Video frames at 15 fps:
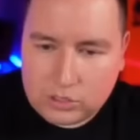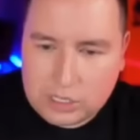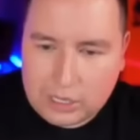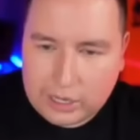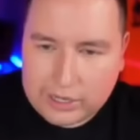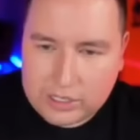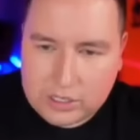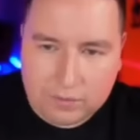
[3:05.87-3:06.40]

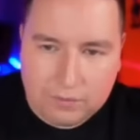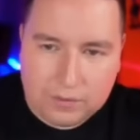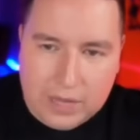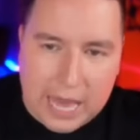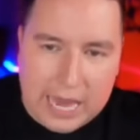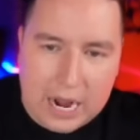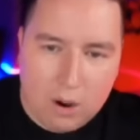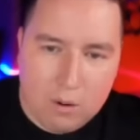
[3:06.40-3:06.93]
like it's the
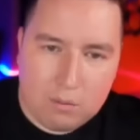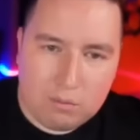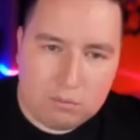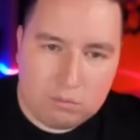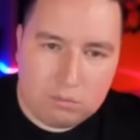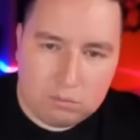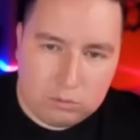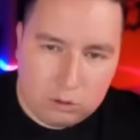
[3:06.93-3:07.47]
flat out
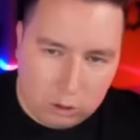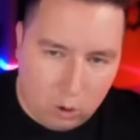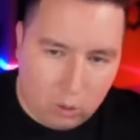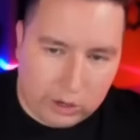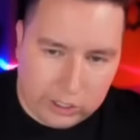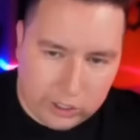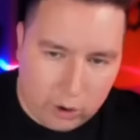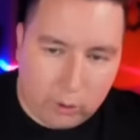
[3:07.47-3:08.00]

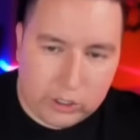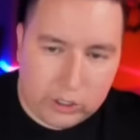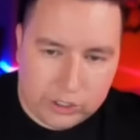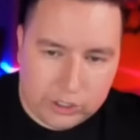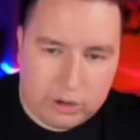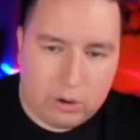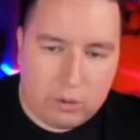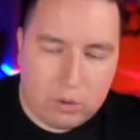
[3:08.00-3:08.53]
lower
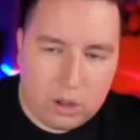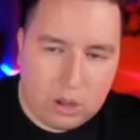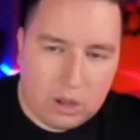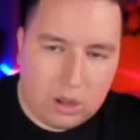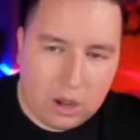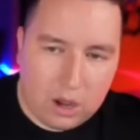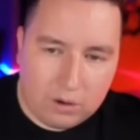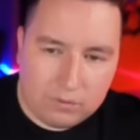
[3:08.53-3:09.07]
torso
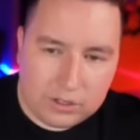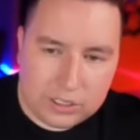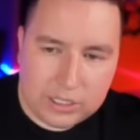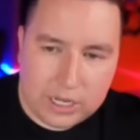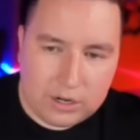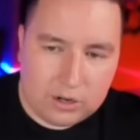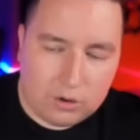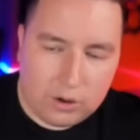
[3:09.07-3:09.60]
of the
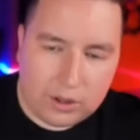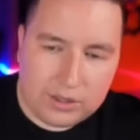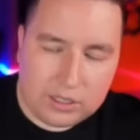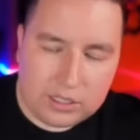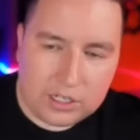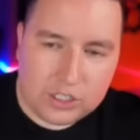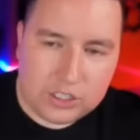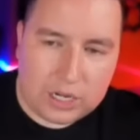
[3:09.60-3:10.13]
Sentinel. I think
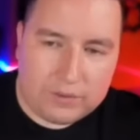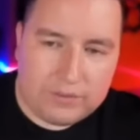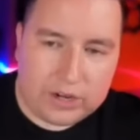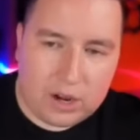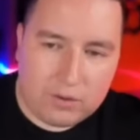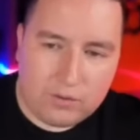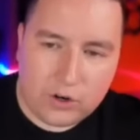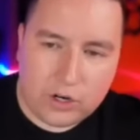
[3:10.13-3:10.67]
they just have it
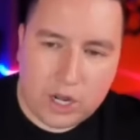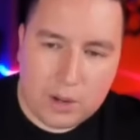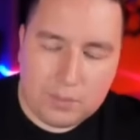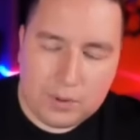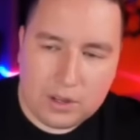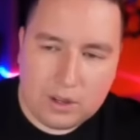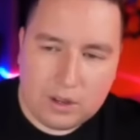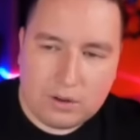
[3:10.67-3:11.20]
covered up
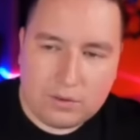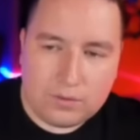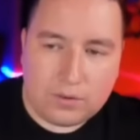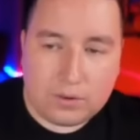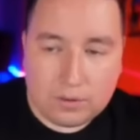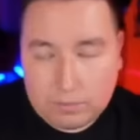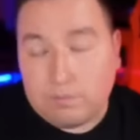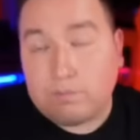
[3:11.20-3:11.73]

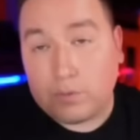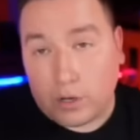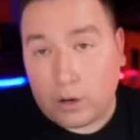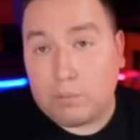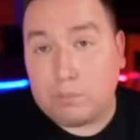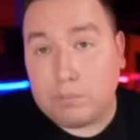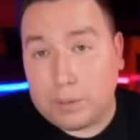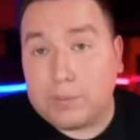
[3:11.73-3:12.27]
for
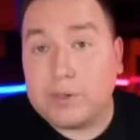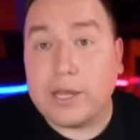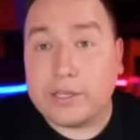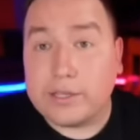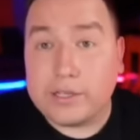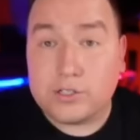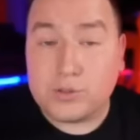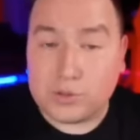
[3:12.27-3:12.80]
people like
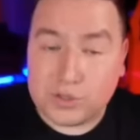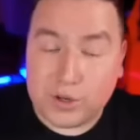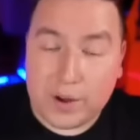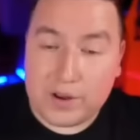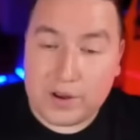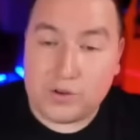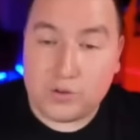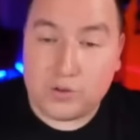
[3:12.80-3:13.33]
this who are
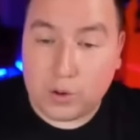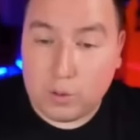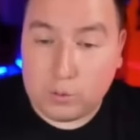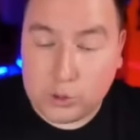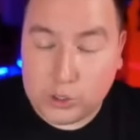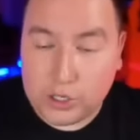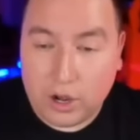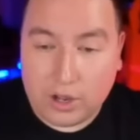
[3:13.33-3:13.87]
taking drone
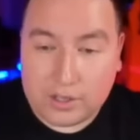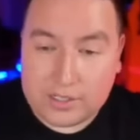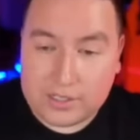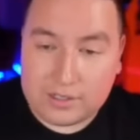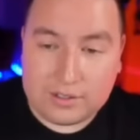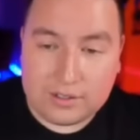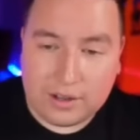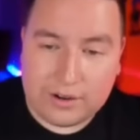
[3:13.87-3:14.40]
shots
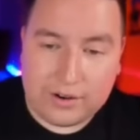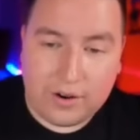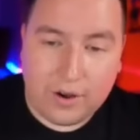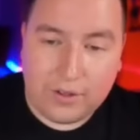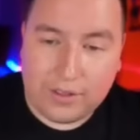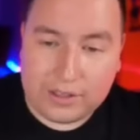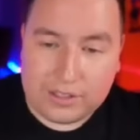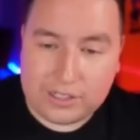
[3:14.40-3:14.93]
and all
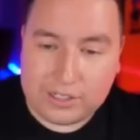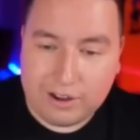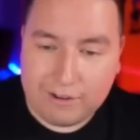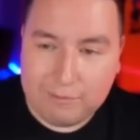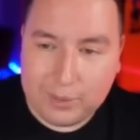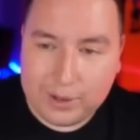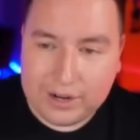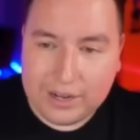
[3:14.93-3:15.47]
that stuff. But